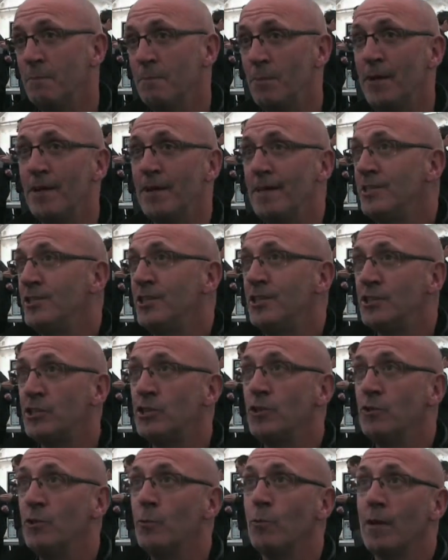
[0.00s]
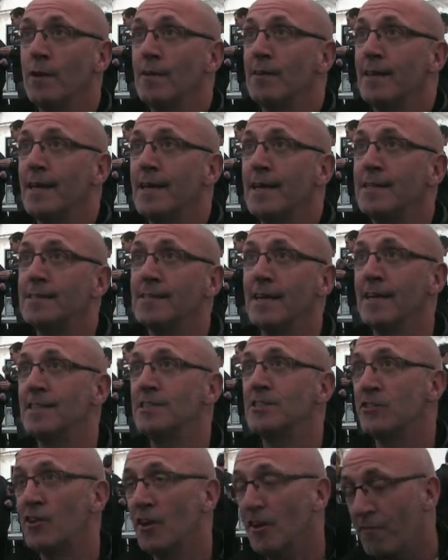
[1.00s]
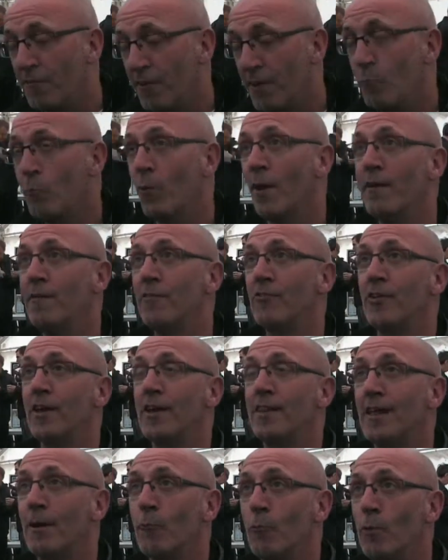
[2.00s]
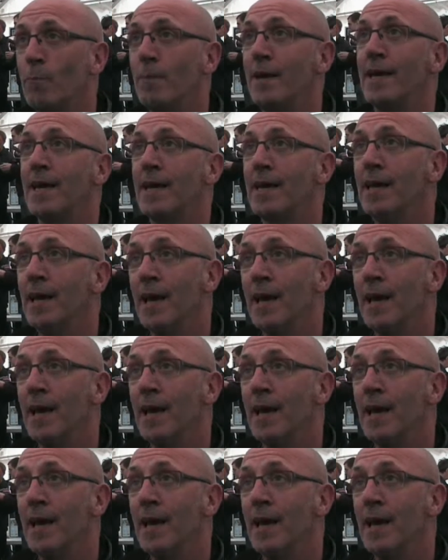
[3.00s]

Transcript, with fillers: But it is just do the one thing, isn't it? It's trying to find one thing that will make